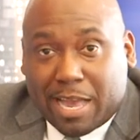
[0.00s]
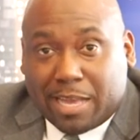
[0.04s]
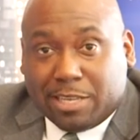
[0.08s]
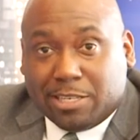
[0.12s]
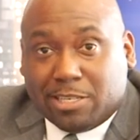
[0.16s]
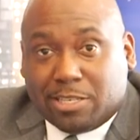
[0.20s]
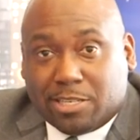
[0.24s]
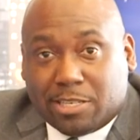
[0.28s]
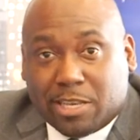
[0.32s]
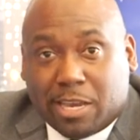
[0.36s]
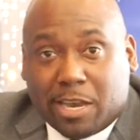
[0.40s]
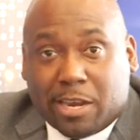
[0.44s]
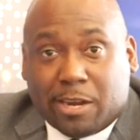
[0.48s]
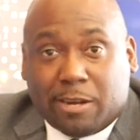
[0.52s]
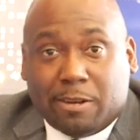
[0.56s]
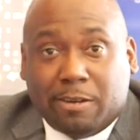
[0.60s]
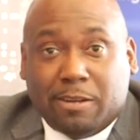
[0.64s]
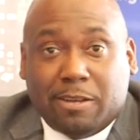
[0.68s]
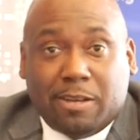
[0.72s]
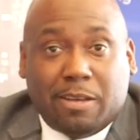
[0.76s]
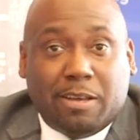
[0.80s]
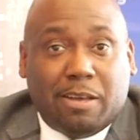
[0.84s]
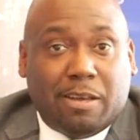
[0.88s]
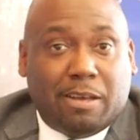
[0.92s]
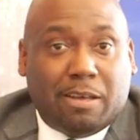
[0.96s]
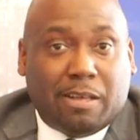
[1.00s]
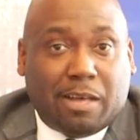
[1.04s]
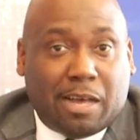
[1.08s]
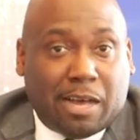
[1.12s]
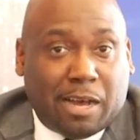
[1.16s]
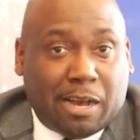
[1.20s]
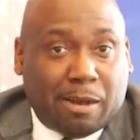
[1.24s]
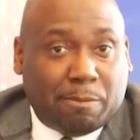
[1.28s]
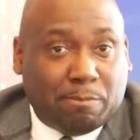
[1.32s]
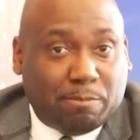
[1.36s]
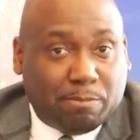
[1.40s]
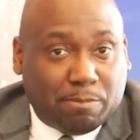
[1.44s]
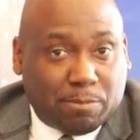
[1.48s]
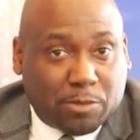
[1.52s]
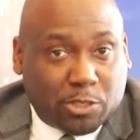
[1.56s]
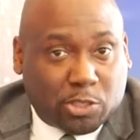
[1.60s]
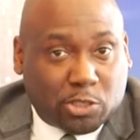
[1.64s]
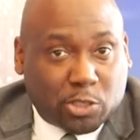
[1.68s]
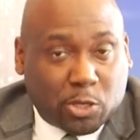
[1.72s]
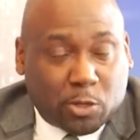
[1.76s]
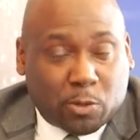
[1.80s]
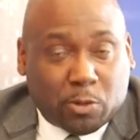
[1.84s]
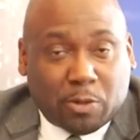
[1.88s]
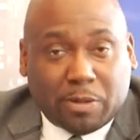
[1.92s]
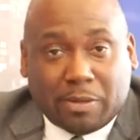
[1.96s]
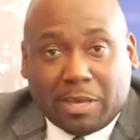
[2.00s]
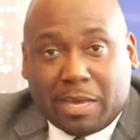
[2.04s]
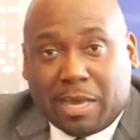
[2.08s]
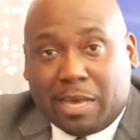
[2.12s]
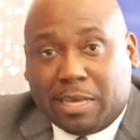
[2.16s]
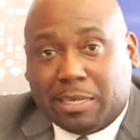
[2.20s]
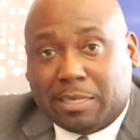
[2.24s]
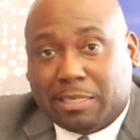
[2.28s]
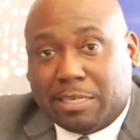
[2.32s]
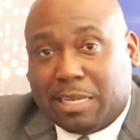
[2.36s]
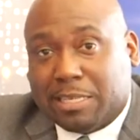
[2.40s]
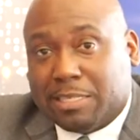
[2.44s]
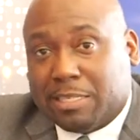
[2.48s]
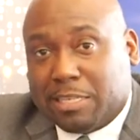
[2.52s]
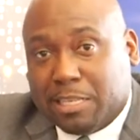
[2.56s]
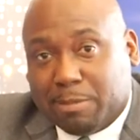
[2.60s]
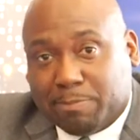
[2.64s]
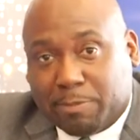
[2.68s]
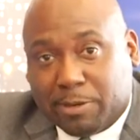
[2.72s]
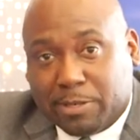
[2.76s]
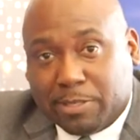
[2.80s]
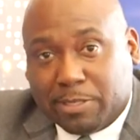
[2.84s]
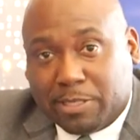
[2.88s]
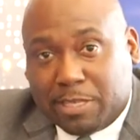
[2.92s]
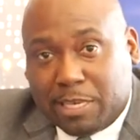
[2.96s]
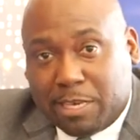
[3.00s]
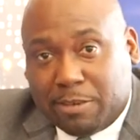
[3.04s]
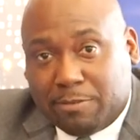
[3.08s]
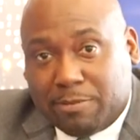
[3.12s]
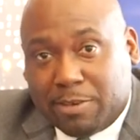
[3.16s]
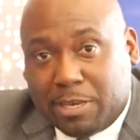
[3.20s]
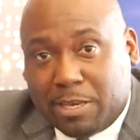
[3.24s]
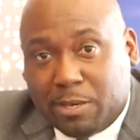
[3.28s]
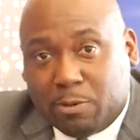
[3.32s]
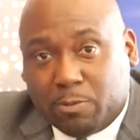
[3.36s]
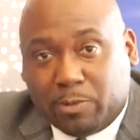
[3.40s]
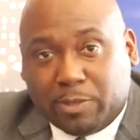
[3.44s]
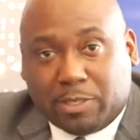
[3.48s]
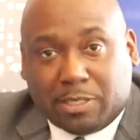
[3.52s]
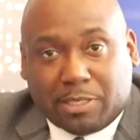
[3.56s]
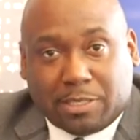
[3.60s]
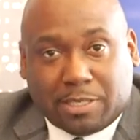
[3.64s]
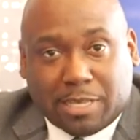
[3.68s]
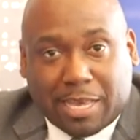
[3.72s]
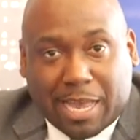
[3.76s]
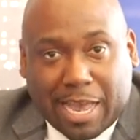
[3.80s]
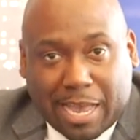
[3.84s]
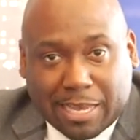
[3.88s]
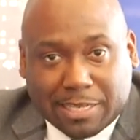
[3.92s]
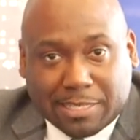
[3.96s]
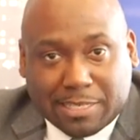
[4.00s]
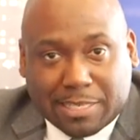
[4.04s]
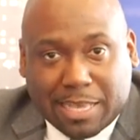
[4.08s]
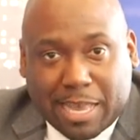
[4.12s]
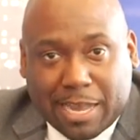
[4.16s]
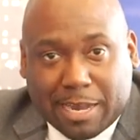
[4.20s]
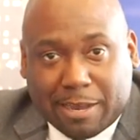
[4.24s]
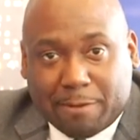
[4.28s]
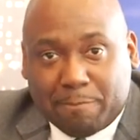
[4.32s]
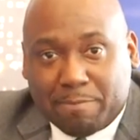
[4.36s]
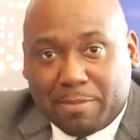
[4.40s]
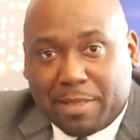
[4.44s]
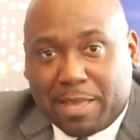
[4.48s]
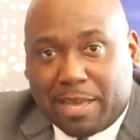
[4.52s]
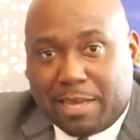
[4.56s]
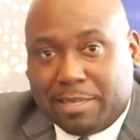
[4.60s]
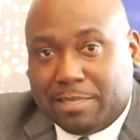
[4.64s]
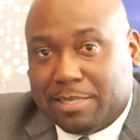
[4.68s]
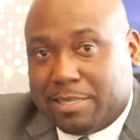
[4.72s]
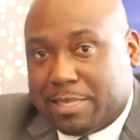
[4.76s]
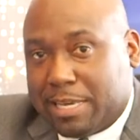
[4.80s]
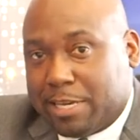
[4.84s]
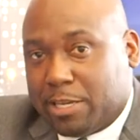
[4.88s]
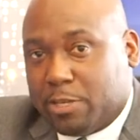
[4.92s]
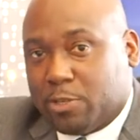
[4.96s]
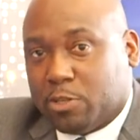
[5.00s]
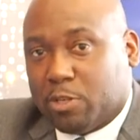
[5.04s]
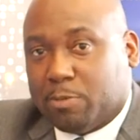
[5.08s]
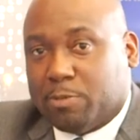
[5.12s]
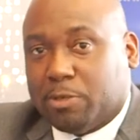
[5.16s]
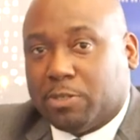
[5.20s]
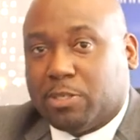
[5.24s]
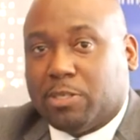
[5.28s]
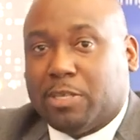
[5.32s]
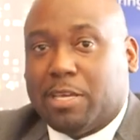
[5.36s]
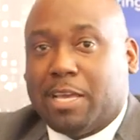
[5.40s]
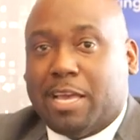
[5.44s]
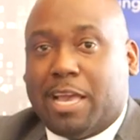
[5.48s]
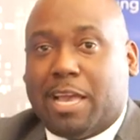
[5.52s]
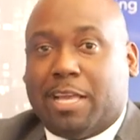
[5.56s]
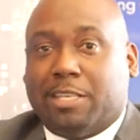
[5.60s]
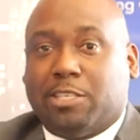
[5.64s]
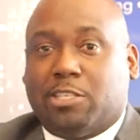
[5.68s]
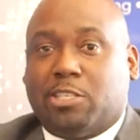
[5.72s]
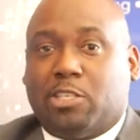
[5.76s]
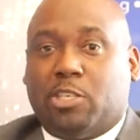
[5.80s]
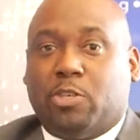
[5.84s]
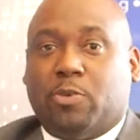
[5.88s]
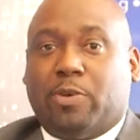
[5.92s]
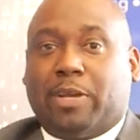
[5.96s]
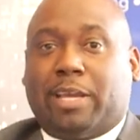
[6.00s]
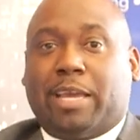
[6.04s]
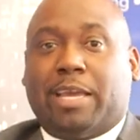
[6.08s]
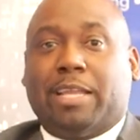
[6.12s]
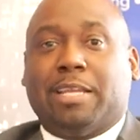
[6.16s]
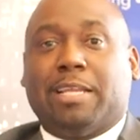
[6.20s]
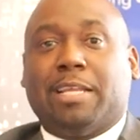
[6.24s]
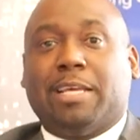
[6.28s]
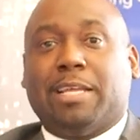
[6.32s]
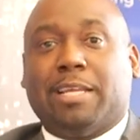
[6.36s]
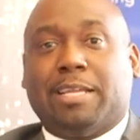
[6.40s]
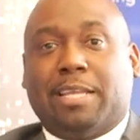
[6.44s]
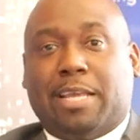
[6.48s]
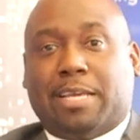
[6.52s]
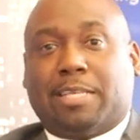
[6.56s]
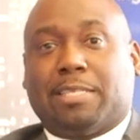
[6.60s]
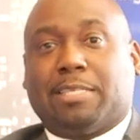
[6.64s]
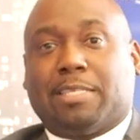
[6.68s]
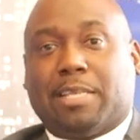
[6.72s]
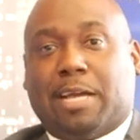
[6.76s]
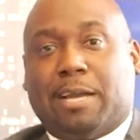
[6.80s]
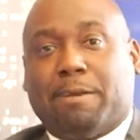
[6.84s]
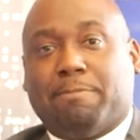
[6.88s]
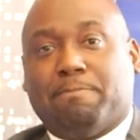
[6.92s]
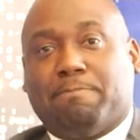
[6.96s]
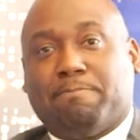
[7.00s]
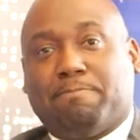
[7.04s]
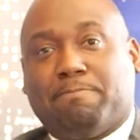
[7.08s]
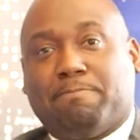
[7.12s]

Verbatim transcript: and share the show at Sylbourne TV, which is the hashtag. And thank you so much, and see you again next time.